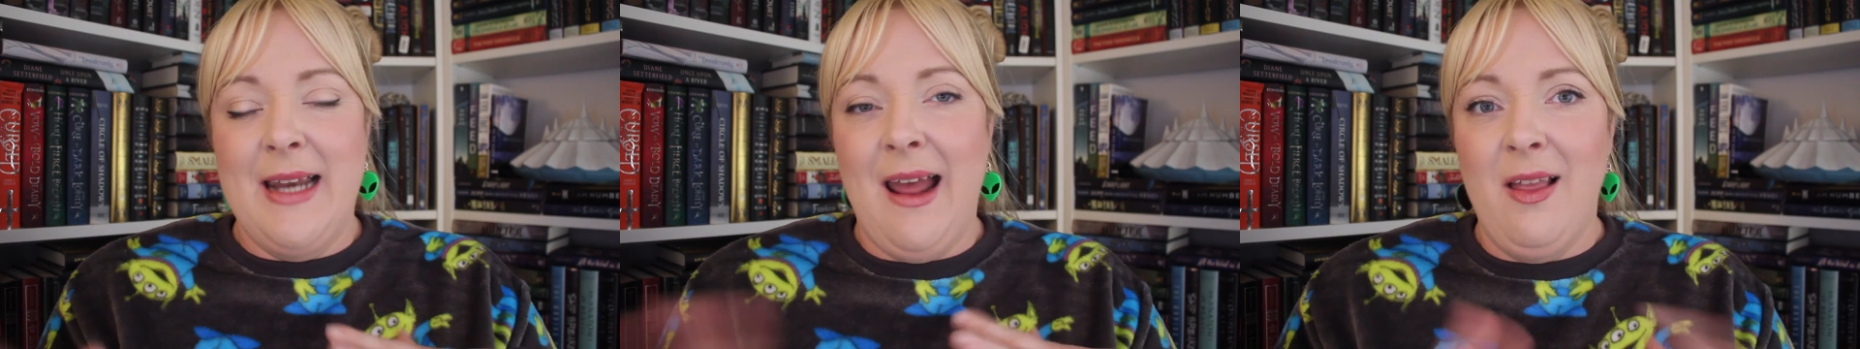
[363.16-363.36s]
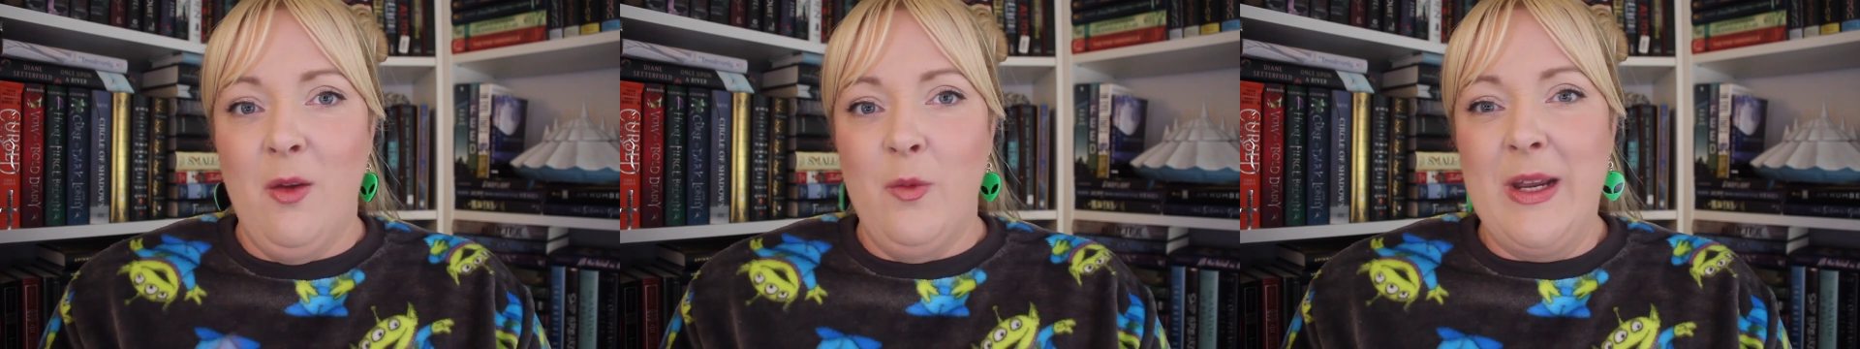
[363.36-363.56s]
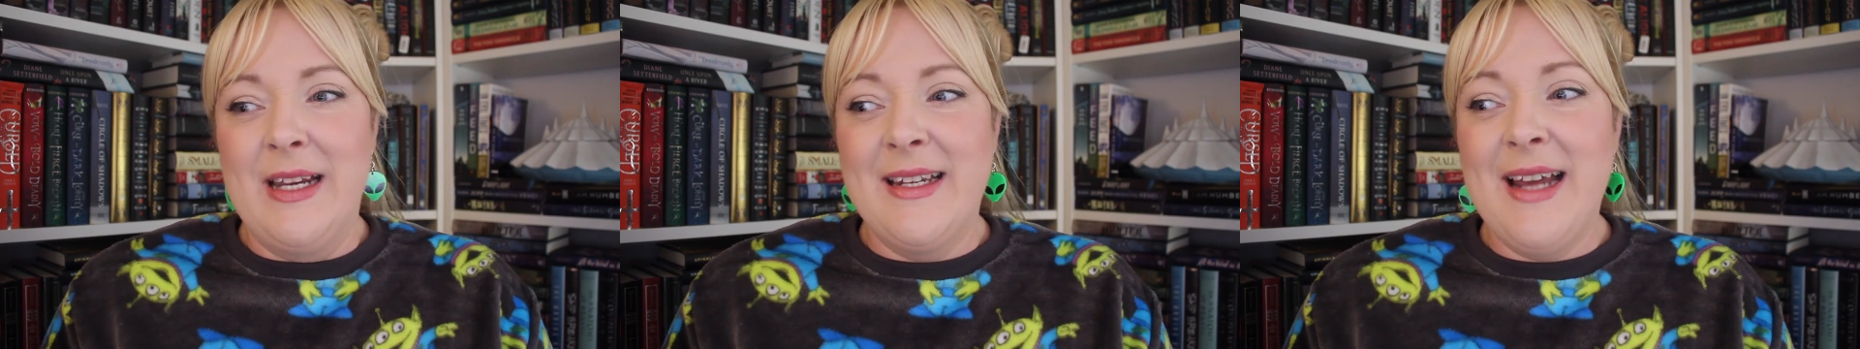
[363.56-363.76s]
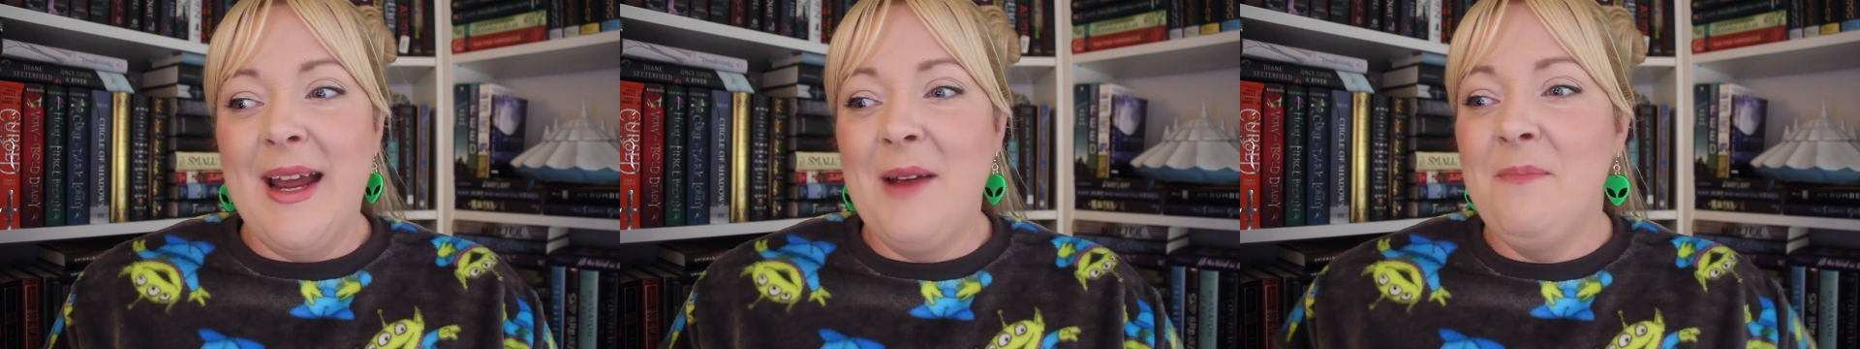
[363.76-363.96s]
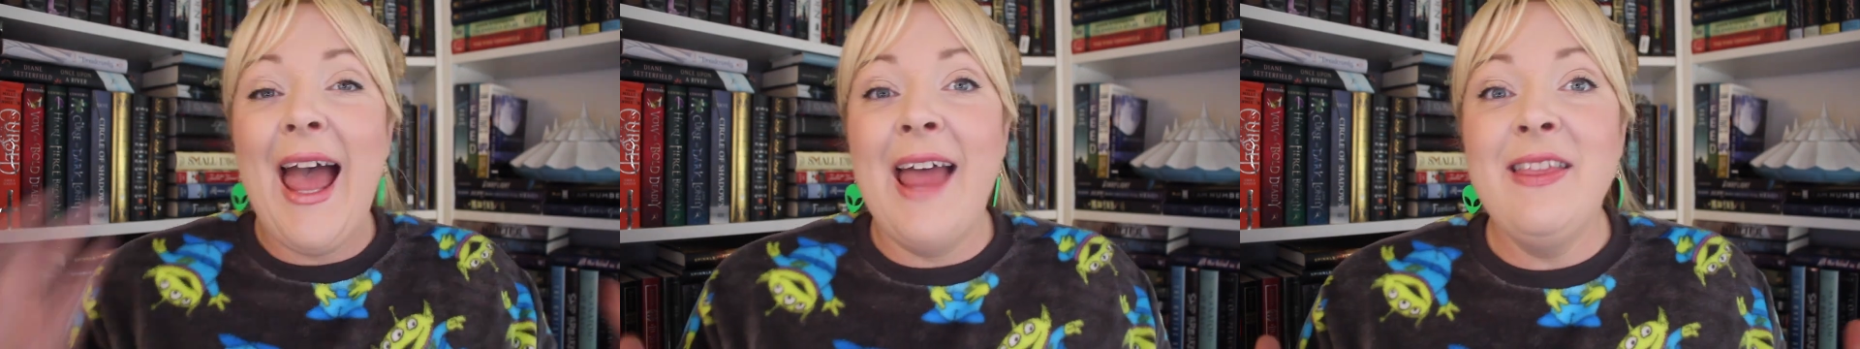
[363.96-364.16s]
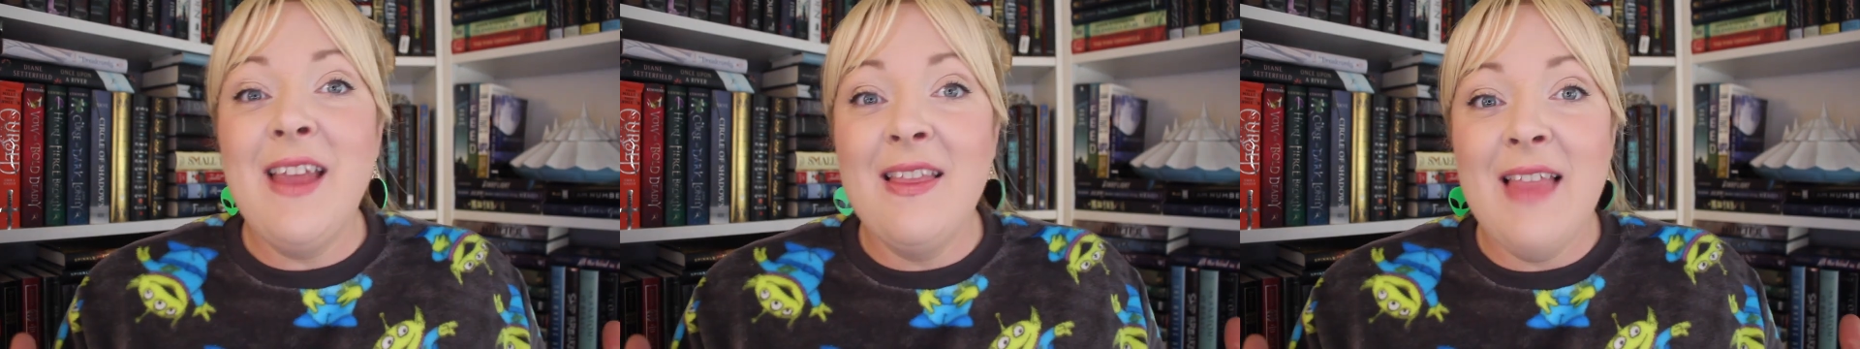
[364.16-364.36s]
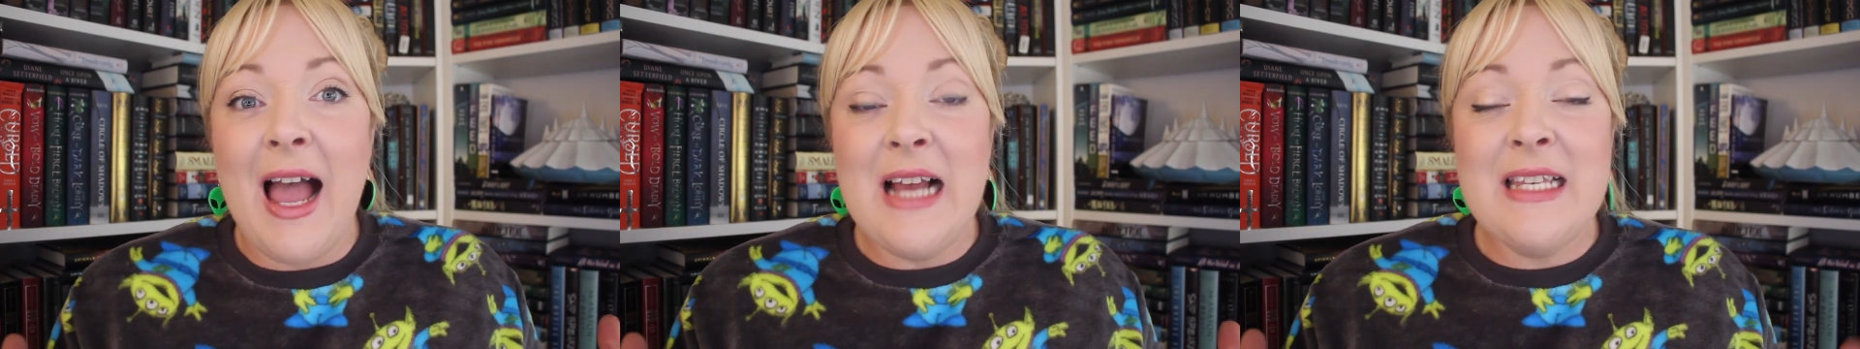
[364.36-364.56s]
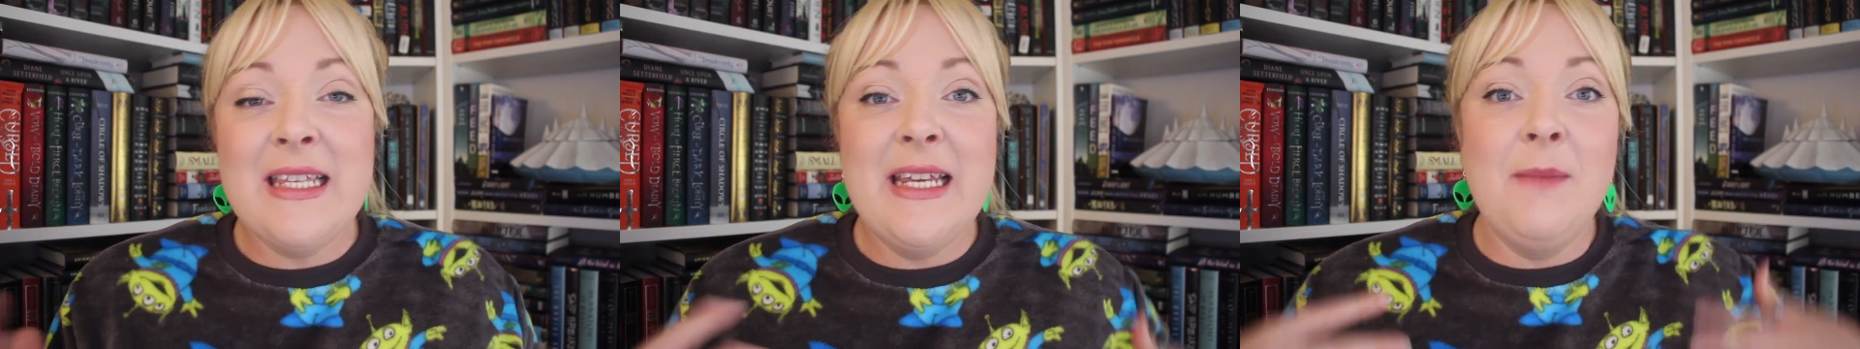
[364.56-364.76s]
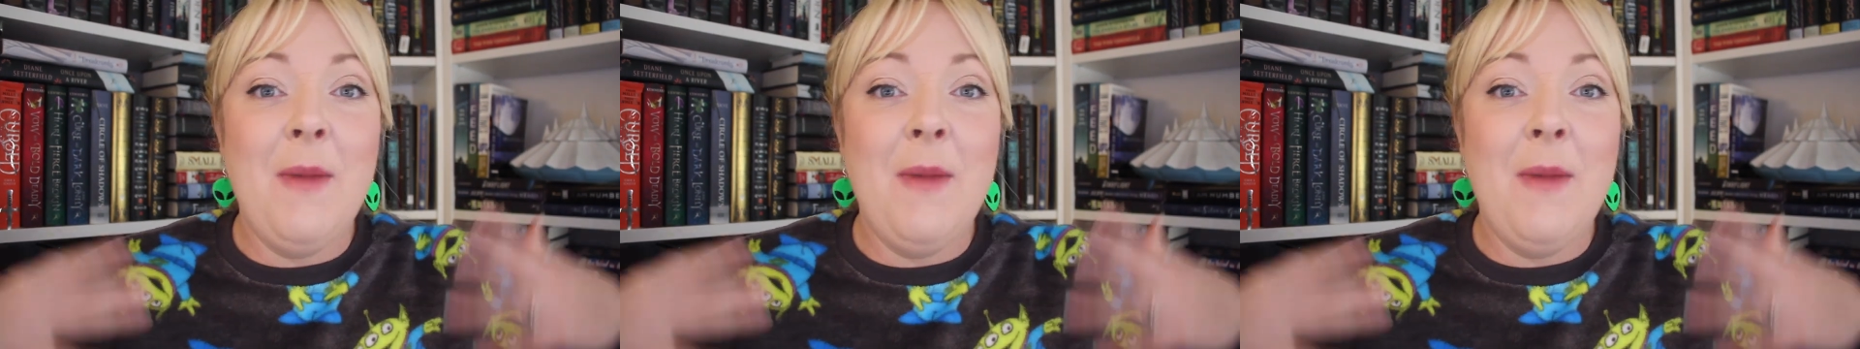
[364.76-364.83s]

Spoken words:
and Halloween time. And then lastly,